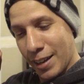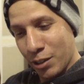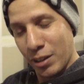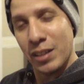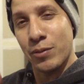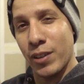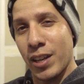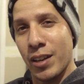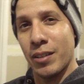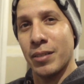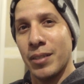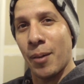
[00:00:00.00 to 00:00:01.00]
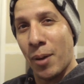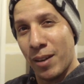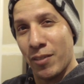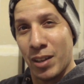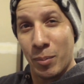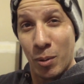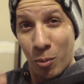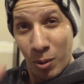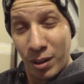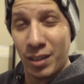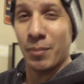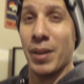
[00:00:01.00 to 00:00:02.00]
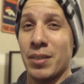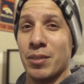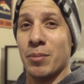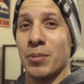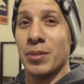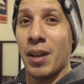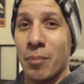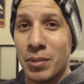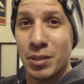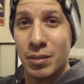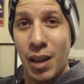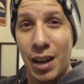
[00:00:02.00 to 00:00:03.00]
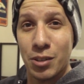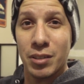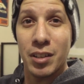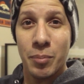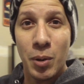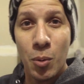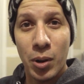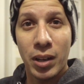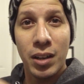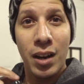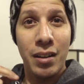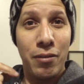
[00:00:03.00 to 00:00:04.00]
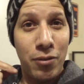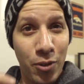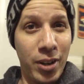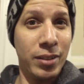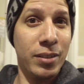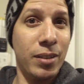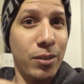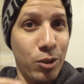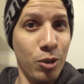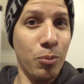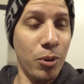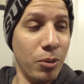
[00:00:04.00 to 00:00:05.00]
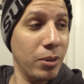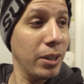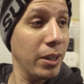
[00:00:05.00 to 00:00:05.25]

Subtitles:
in today's video, I'm not even going to be working on my Subarus. I'm actually going to be working on a friend's Subaru.